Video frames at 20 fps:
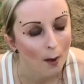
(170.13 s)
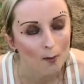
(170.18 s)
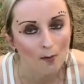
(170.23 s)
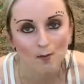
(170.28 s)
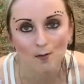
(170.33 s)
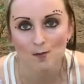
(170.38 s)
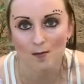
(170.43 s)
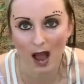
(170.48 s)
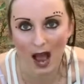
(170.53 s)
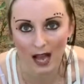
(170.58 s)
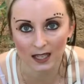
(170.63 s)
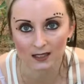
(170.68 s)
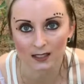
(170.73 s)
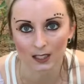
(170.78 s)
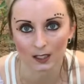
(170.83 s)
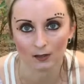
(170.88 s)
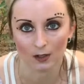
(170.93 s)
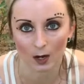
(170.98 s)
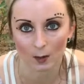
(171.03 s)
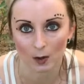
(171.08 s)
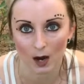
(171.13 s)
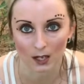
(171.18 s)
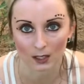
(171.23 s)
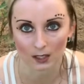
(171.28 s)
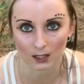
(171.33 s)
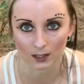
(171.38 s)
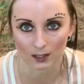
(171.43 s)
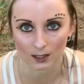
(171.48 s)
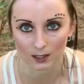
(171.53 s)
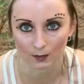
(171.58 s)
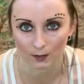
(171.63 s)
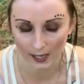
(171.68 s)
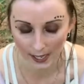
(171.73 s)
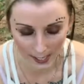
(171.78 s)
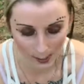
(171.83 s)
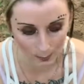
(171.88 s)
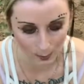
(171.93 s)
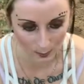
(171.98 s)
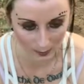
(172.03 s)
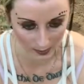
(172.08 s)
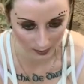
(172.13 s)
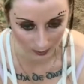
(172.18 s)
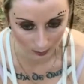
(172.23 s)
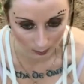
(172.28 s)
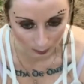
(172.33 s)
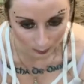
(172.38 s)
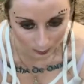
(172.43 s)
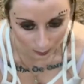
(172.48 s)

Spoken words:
massive abundance of chamomile.